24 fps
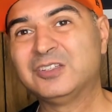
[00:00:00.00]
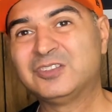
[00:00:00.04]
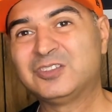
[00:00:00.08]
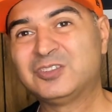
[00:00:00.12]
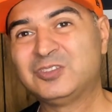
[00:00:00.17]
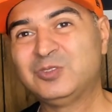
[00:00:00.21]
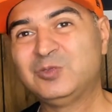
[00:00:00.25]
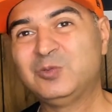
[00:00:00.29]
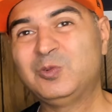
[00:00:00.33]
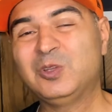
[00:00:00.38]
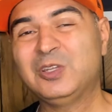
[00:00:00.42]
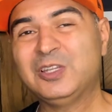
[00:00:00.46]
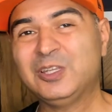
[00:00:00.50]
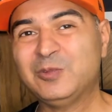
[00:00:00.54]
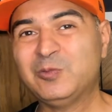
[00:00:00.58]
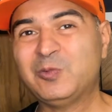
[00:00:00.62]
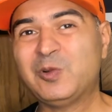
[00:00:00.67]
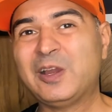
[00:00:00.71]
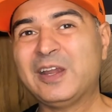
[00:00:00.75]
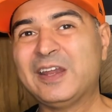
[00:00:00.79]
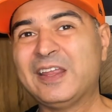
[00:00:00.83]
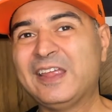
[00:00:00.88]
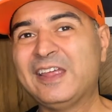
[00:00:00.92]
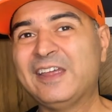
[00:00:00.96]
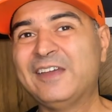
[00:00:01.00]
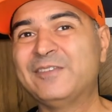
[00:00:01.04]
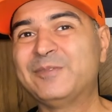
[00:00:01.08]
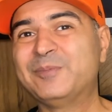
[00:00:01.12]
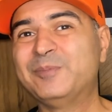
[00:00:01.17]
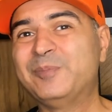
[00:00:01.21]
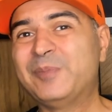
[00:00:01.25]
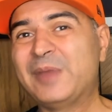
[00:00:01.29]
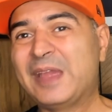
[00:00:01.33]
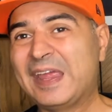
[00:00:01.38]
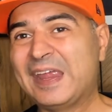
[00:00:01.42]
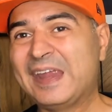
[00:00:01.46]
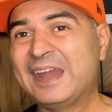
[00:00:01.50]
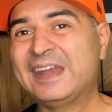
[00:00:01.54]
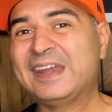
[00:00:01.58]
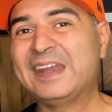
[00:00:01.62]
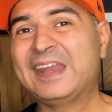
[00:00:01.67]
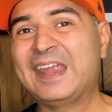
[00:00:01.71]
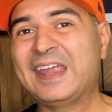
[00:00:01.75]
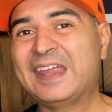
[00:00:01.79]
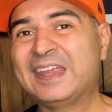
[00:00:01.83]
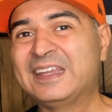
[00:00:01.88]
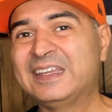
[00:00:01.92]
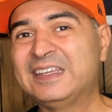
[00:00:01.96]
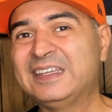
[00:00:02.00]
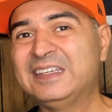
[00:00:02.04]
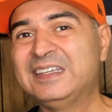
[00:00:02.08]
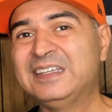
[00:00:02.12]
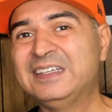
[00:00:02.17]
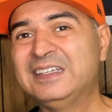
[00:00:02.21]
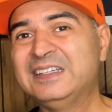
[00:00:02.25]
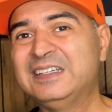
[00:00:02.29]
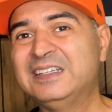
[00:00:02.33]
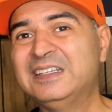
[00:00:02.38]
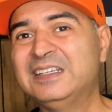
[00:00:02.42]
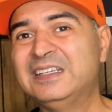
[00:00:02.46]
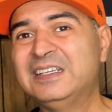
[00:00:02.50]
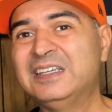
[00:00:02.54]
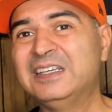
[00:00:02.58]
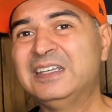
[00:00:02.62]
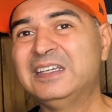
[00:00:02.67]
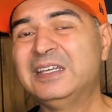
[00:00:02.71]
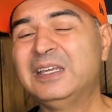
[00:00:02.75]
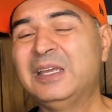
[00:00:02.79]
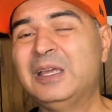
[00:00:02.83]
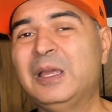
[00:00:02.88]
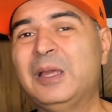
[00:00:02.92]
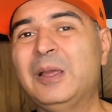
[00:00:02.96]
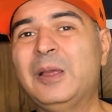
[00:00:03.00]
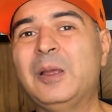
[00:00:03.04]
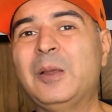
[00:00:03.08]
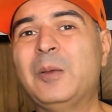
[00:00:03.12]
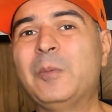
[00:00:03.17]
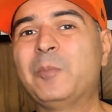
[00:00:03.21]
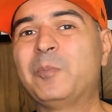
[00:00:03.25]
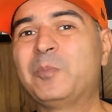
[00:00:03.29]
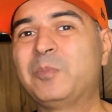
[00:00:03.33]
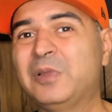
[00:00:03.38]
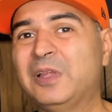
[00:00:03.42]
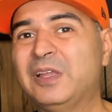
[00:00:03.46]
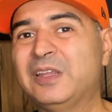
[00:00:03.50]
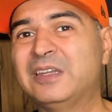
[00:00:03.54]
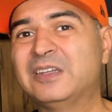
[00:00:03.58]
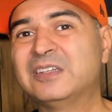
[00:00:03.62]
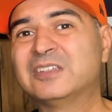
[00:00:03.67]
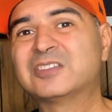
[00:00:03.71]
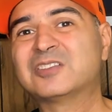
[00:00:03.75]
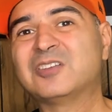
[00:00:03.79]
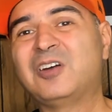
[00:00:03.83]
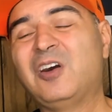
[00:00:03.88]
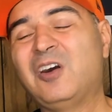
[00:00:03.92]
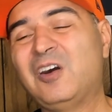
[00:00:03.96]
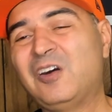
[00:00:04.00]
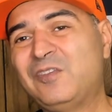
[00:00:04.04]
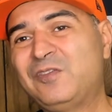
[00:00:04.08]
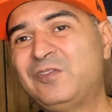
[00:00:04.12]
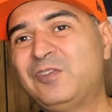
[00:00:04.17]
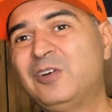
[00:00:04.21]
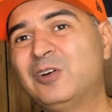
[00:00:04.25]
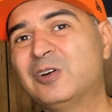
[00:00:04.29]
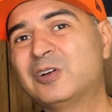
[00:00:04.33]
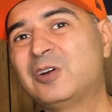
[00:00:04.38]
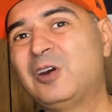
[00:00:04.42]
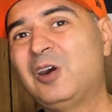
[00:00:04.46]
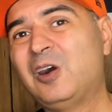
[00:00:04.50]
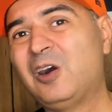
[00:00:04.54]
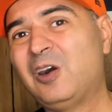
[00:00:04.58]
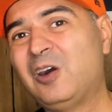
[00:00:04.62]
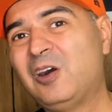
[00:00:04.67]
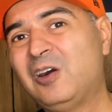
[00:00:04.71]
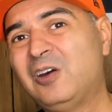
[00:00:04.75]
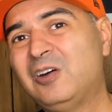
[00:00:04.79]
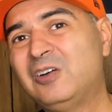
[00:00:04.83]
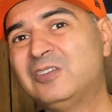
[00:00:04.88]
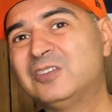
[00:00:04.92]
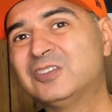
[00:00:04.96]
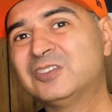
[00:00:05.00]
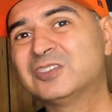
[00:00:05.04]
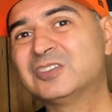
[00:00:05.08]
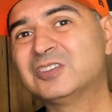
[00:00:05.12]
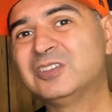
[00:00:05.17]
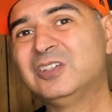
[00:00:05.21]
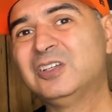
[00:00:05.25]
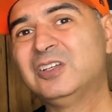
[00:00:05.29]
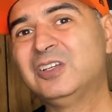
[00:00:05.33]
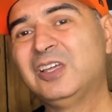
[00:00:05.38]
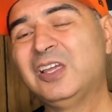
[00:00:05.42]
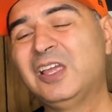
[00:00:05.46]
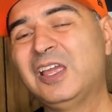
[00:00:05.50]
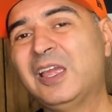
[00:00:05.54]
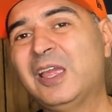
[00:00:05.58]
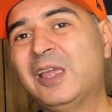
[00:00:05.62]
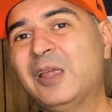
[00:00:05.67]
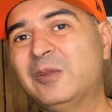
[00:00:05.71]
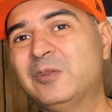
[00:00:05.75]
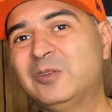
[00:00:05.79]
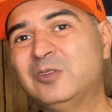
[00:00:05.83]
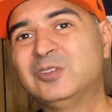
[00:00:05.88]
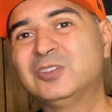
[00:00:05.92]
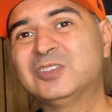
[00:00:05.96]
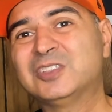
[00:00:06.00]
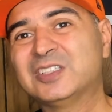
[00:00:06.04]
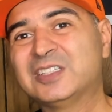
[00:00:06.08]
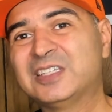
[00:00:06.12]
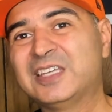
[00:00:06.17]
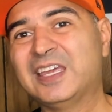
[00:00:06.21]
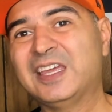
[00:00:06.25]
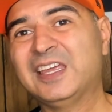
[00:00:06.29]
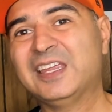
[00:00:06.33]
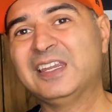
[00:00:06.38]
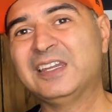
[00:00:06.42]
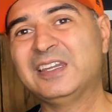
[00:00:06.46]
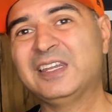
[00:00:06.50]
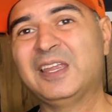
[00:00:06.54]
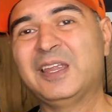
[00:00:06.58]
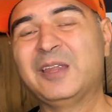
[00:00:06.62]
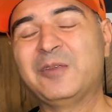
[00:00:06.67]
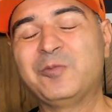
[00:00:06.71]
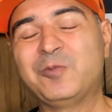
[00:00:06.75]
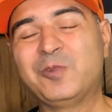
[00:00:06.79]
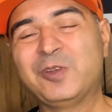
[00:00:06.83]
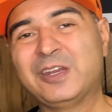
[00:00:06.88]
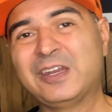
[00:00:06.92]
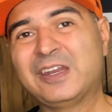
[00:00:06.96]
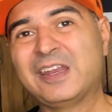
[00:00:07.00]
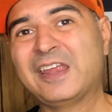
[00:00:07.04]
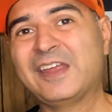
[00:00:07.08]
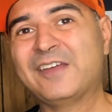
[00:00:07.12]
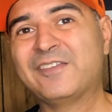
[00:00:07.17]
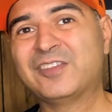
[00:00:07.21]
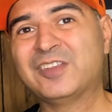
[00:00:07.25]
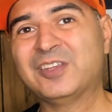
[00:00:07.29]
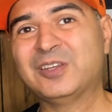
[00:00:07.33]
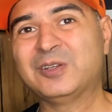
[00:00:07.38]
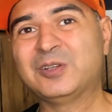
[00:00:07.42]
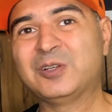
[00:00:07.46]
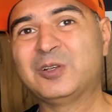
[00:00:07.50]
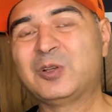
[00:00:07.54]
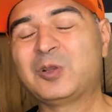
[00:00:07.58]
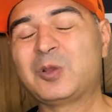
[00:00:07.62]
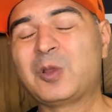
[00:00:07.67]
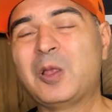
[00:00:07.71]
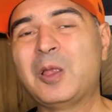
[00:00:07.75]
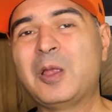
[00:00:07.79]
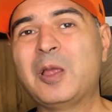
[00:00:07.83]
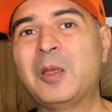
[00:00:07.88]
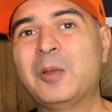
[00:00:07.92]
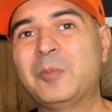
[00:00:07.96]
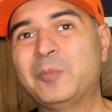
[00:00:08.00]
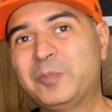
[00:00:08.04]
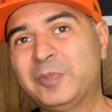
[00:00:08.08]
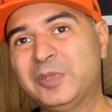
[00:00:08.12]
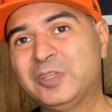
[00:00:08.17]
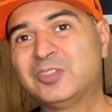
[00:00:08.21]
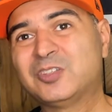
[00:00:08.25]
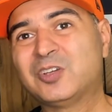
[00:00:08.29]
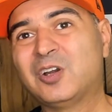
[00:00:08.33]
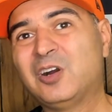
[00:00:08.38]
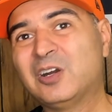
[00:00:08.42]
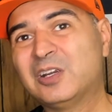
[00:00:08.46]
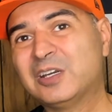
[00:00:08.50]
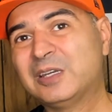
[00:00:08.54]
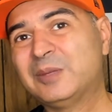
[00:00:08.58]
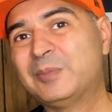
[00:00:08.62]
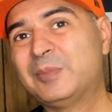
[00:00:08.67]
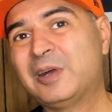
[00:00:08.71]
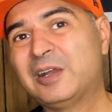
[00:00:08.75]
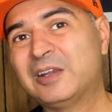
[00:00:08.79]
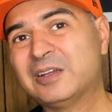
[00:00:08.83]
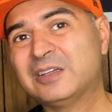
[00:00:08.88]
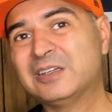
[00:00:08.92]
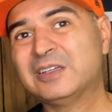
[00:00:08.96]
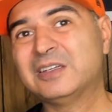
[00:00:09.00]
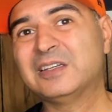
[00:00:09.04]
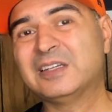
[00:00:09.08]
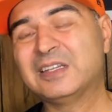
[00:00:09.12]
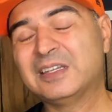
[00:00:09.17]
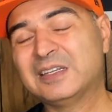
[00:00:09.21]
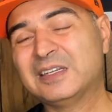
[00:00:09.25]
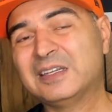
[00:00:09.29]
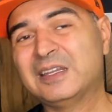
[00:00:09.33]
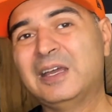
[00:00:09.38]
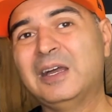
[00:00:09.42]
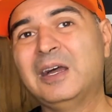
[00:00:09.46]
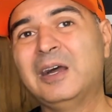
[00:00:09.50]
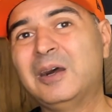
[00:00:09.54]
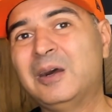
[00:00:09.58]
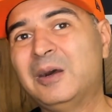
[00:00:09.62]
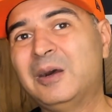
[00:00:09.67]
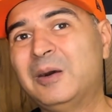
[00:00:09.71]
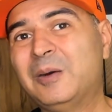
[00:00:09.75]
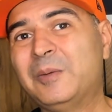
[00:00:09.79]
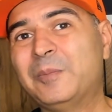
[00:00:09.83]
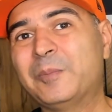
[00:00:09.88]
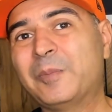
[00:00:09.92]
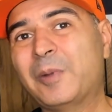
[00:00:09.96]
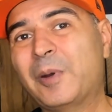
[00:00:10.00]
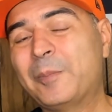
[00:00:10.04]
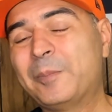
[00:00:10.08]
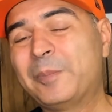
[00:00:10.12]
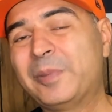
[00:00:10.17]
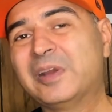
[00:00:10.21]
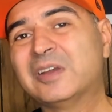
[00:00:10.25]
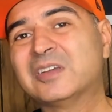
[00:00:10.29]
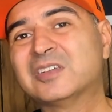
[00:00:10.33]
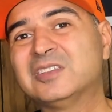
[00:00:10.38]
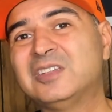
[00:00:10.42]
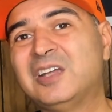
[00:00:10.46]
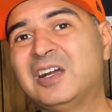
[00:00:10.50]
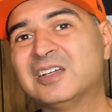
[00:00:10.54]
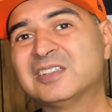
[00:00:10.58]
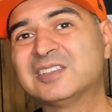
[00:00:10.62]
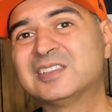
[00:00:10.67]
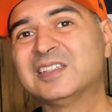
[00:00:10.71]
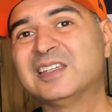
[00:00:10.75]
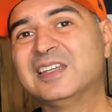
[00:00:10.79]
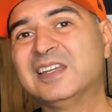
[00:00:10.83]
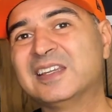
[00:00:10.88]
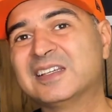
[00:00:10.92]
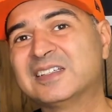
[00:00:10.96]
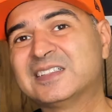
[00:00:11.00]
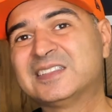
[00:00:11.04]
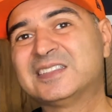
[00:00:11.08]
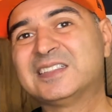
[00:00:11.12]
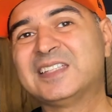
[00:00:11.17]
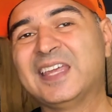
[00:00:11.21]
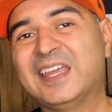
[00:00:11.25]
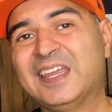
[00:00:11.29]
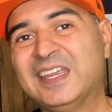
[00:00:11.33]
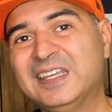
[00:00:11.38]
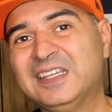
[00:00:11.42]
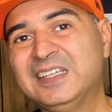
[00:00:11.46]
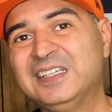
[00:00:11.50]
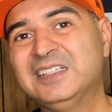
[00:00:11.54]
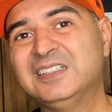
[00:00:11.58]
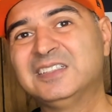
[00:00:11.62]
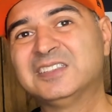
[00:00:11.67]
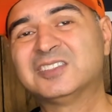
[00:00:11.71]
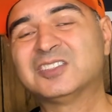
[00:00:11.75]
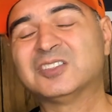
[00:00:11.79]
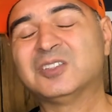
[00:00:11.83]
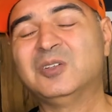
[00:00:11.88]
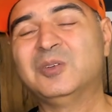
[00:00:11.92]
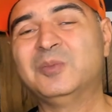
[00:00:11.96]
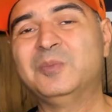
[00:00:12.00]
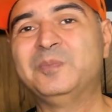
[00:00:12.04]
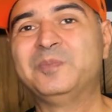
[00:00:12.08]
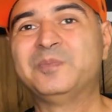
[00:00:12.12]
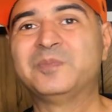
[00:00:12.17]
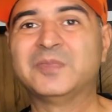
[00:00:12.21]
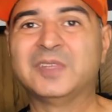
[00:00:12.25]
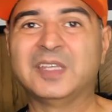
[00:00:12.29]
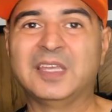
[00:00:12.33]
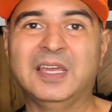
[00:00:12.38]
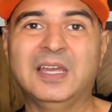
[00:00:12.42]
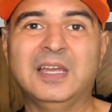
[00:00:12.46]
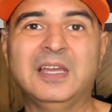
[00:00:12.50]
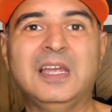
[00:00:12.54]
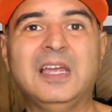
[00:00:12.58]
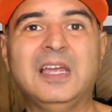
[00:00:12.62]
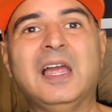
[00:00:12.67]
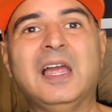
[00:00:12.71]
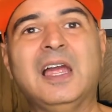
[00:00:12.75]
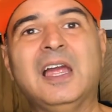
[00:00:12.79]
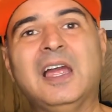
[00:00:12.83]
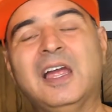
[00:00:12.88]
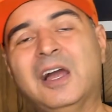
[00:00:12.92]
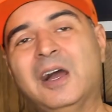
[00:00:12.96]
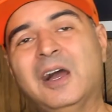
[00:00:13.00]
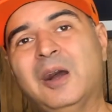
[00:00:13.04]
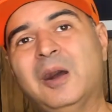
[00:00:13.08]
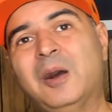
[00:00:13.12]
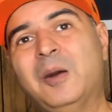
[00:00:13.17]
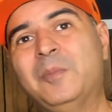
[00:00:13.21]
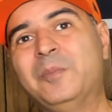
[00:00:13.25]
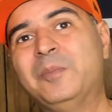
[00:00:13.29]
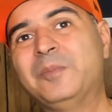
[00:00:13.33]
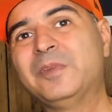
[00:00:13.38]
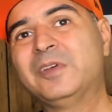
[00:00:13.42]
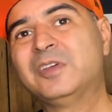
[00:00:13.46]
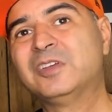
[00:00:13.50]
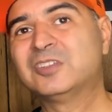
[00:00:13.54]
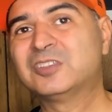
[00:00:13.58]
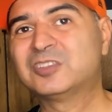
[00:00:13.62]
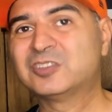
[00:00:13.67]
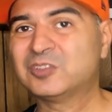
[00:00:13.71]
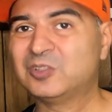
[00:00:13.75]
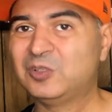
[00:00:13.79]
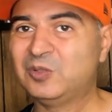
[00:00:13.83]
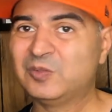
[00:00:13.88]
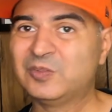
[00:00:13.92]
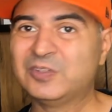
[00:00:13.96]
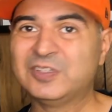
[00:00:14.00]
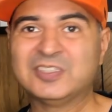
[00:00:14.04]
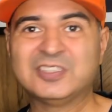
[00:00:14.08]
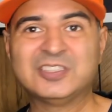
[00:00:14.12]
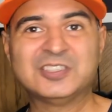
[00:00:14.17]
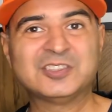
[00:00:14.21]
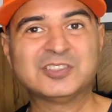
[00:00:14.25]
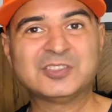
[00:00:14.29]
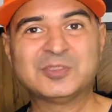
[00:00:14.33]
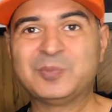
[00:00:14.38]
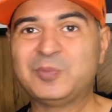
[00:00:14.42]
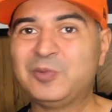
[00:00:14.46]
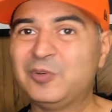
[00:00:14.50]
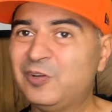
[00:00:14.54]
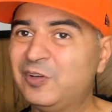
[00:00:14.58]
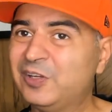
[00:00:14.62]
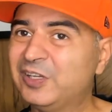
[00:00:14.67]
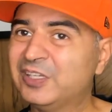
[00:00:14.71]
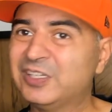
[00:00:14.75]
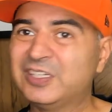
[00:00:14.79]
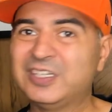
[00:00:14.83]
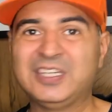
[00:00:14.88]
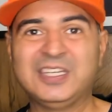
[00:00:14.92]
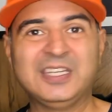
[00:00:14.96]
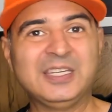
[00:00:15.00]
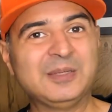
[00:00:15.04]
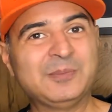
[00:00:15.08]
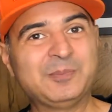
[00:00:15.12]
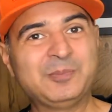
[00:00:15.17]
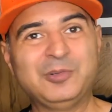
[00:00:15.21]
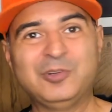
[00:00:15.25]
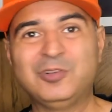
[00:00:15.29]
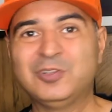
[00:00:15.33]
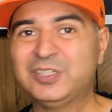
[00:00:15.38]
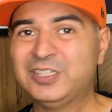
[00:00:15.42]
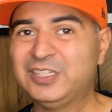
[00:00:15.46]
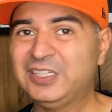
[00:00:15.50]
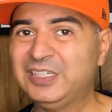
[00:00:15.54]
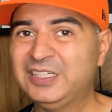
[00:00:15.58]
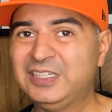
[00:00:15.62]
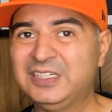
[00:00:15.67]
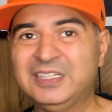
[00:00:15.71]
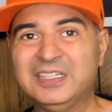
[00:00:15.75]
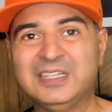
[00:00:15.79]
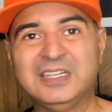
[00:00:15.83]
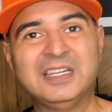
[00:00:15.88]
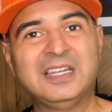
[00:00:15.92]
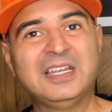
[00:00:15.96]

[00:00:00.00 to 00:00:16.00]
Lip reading: you really want to have Matt Nagy play this awful calls and lose again? And we're going to have to be talking about a Bears loss the next day. So, yeah. So this is your boy King Pookie.